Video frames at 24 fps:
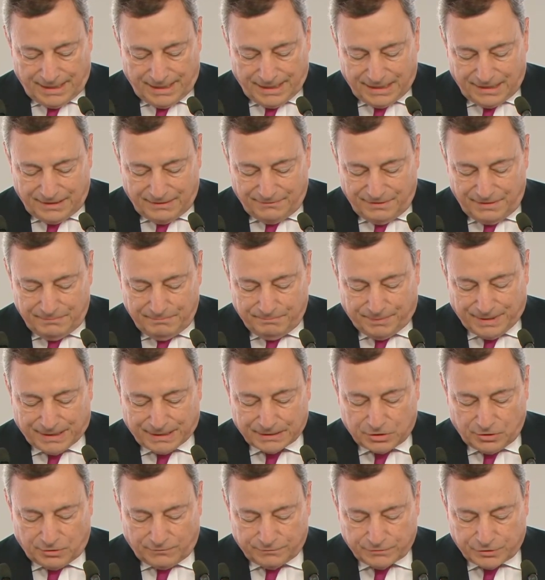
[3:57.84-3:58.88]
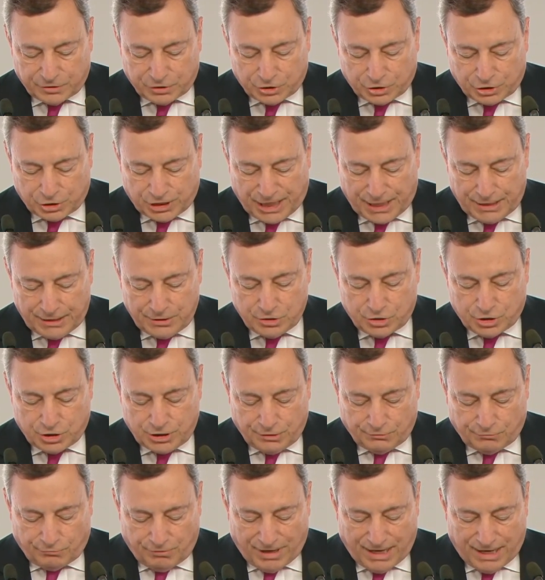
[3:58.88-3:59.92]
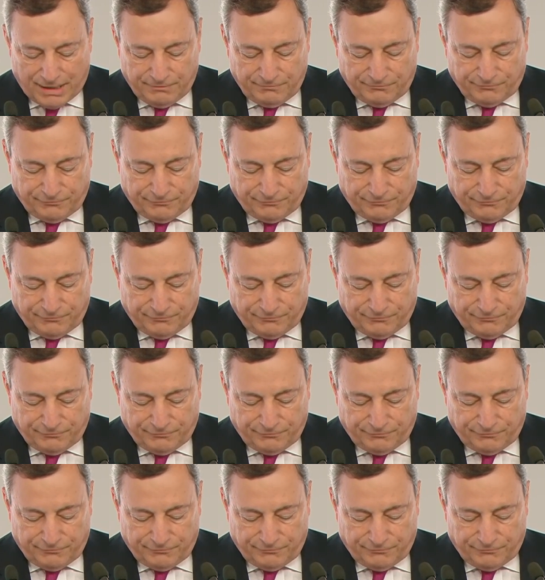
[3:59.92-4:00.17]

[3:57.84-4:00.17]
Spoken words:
The negative impact of changing